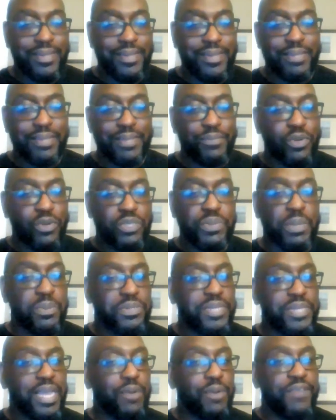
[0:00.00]
Most people
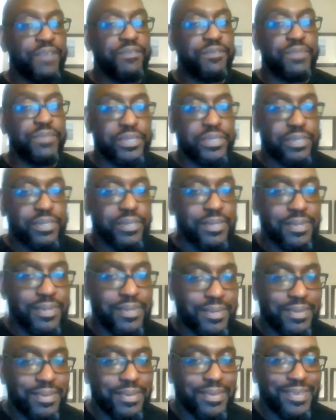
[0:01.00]
shy away from this.
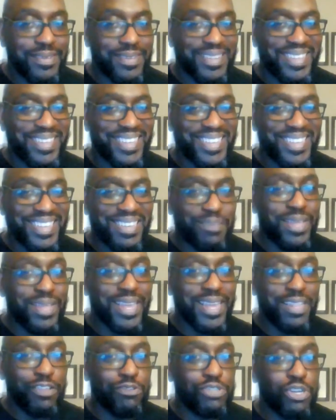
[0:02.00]

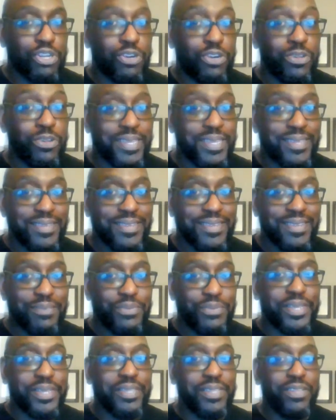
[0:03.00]
Planning loads early,
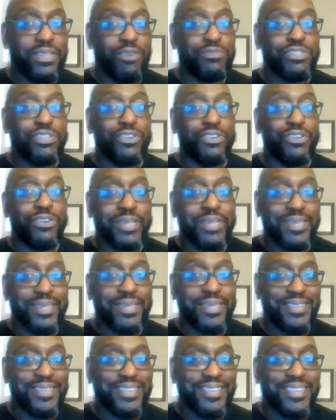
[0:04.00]
booking loads early.
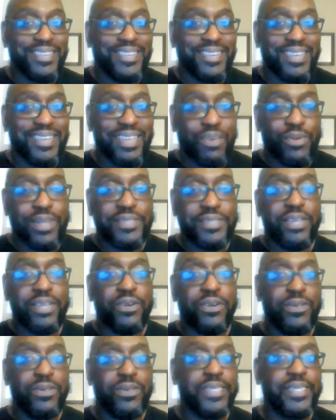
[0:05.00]
When I say
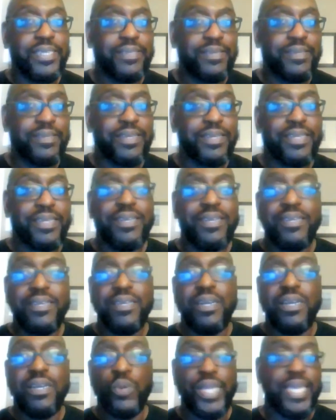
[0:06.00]
early,
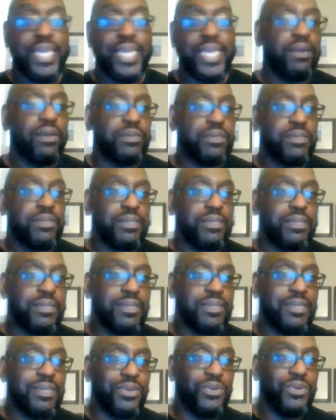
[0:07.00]
a week out,
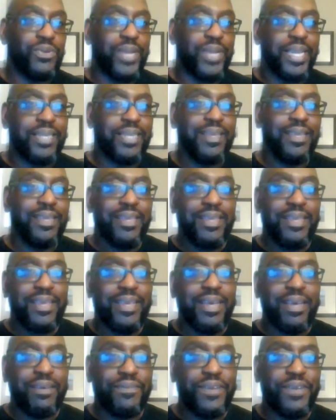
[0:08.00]
right?
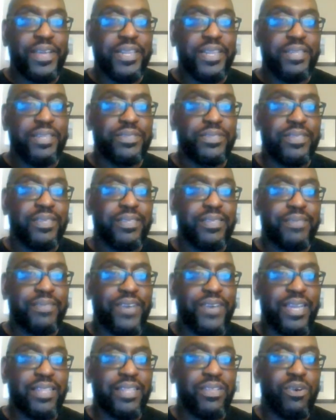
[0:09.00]
Finding
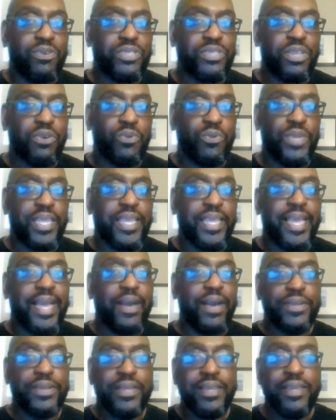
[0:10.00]
loads that are a week
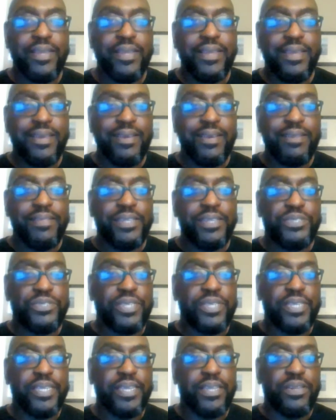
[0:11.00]
out that you
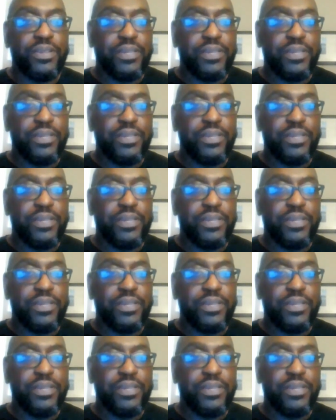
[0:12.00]
can get